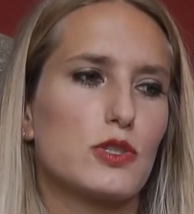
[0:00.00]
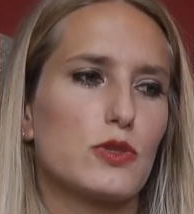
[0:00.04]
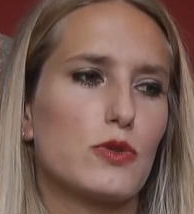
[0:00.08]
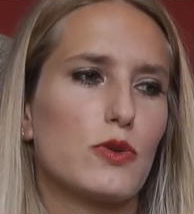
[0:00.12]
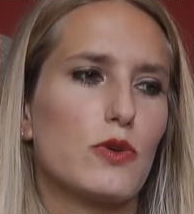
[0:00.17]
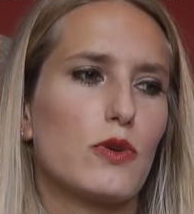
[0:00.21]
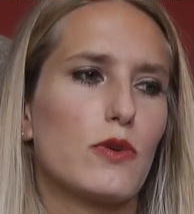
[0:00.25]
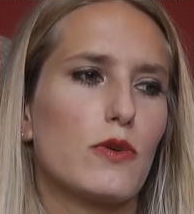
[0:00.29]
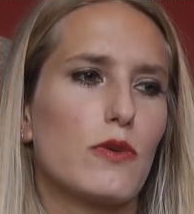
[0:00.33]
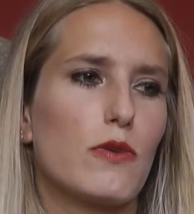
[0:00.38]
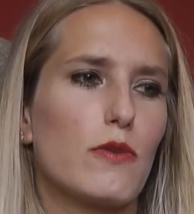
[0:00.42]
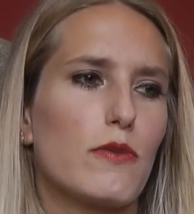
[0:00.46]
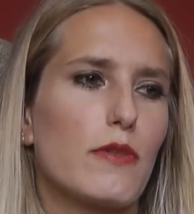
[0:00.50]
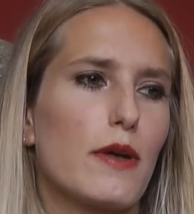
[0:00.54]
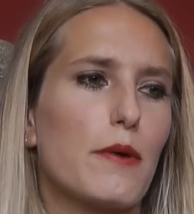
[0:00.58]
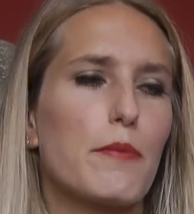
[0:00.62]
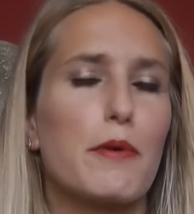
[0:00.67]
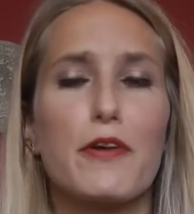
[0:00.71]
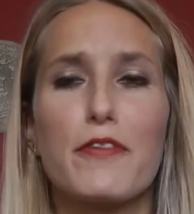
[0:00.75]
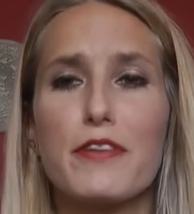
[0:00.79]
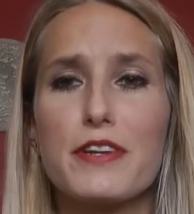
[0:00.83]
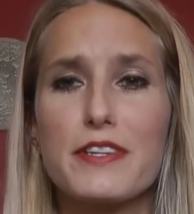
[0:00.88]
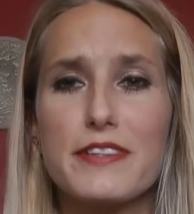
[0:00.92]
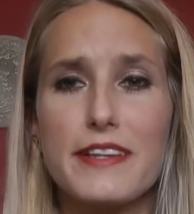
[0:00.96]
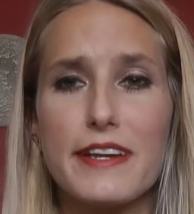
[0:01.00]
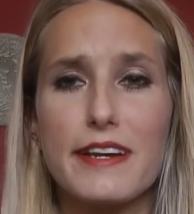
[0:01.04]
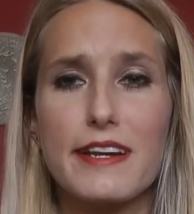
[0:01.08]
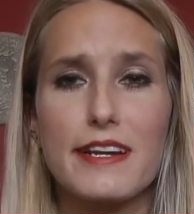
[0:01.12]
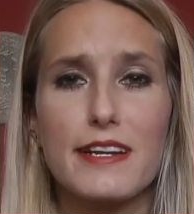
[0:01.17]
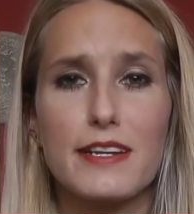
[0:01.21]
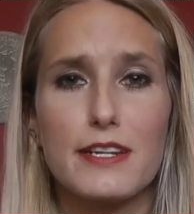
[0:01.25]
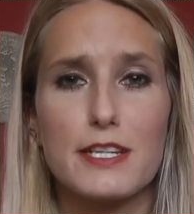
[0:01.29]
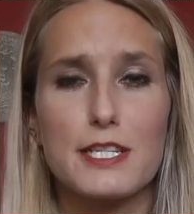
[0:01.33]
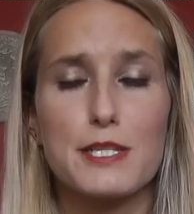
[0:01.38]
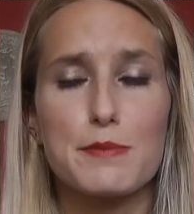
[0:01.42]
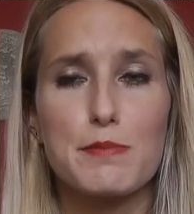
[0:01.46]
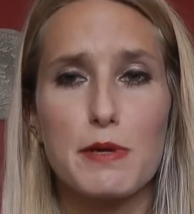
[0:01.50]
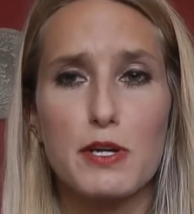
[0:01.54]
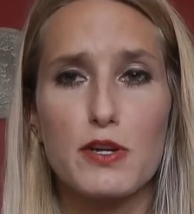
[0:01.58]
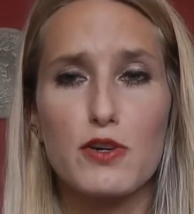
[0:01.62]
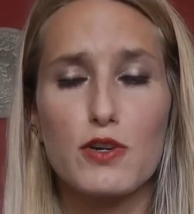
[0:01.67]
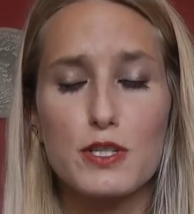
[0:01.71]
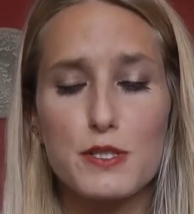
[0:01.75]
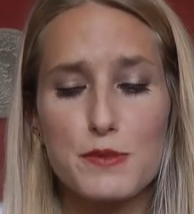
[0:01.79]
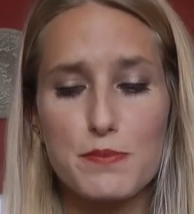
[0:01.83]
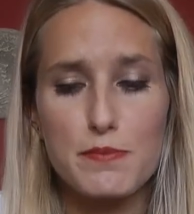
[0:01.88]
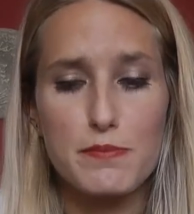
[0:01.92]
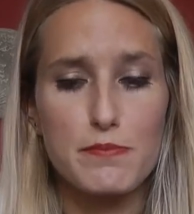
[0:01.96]
or that we were ridiculous
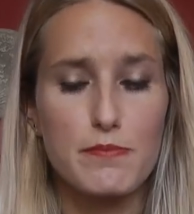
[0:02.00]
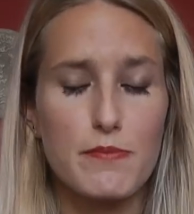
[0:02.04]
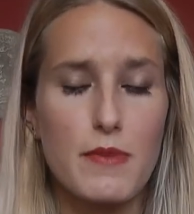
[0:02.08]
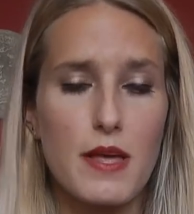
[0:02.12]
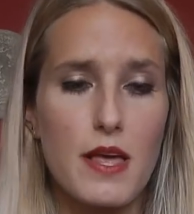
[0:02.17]
because